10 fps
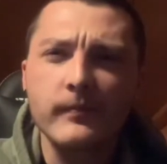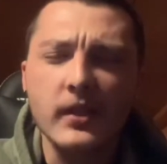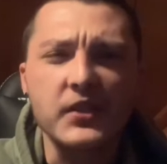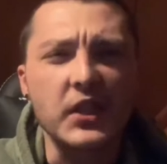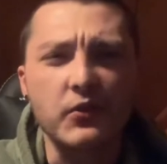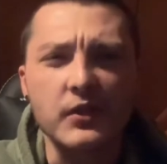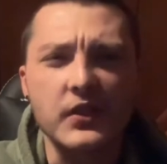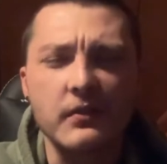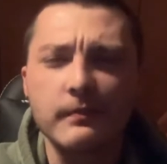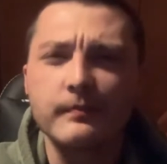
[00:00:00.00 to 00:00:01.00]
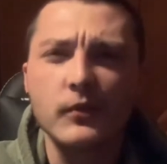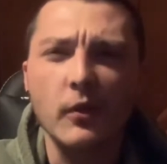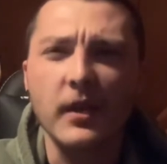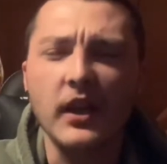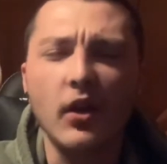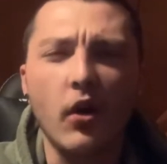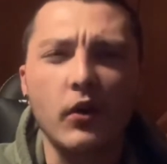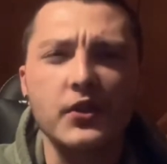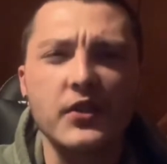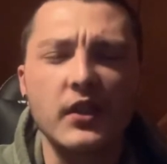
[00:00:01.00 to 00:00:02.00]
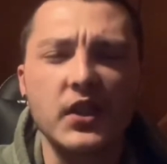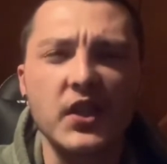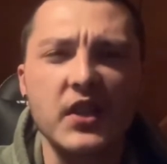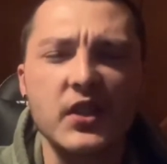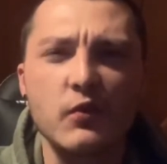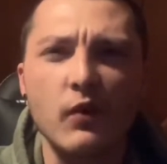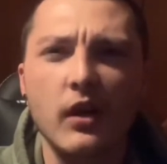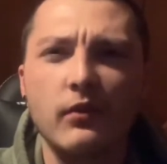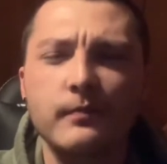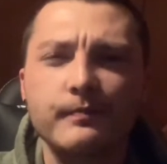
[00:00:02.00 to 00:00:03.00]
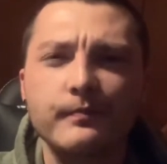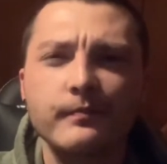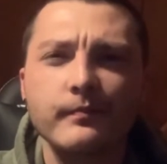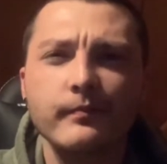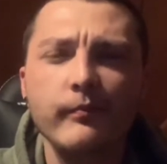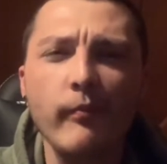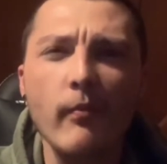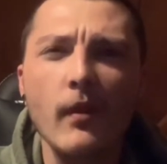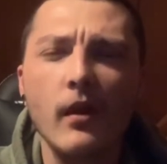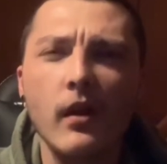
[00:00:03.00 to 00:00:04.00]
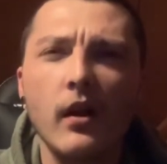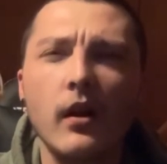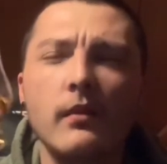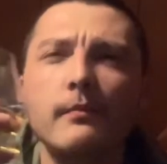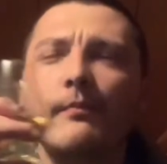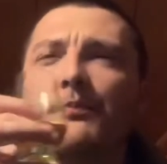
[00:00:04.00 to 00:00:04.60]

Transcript: The citrus, so I'm getting the oranges on the taste as well. Um,